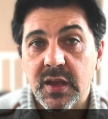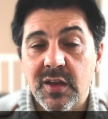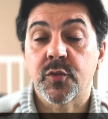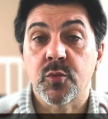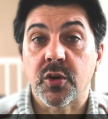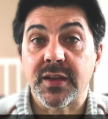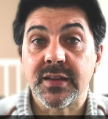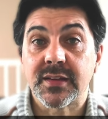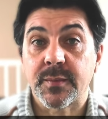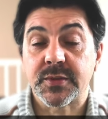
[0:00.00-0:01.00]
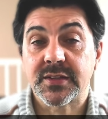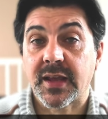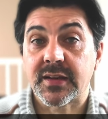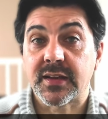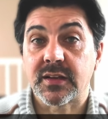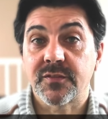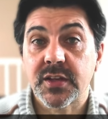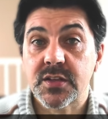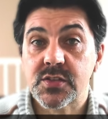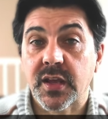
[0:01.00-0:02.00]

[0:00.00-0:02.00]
For more in-depth technical videos,